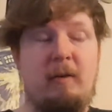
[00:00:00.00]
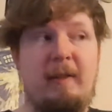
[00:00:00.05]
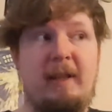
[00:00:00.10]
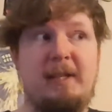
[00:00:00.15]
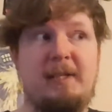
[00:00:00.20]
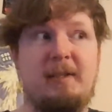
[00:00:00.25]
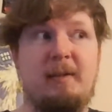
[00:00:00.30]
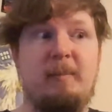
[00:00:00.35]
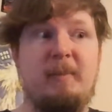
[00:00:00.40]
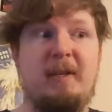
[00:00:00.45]
And
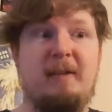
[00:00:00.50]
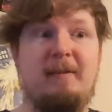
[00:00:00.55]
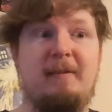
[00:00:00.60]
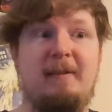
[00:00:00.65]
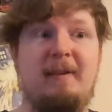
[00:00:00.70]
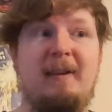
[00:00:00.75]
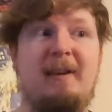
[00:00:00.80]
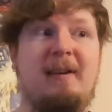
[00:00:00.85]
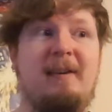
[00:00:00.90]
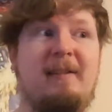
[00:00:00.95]
that's
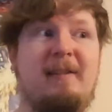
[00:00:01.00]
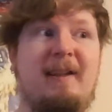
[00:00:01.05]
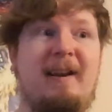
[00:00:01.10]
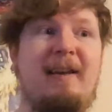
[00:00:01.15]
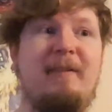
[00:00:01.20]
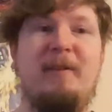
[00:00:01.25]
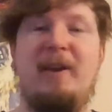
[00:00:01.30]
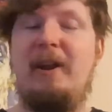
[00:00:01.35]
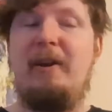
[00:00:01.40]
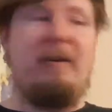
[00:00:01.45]
something that
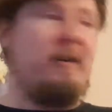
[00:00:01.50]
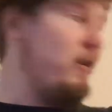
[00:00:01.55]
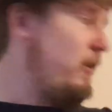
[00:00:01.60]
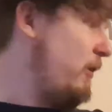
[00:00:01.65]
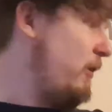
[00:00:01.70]
I've carried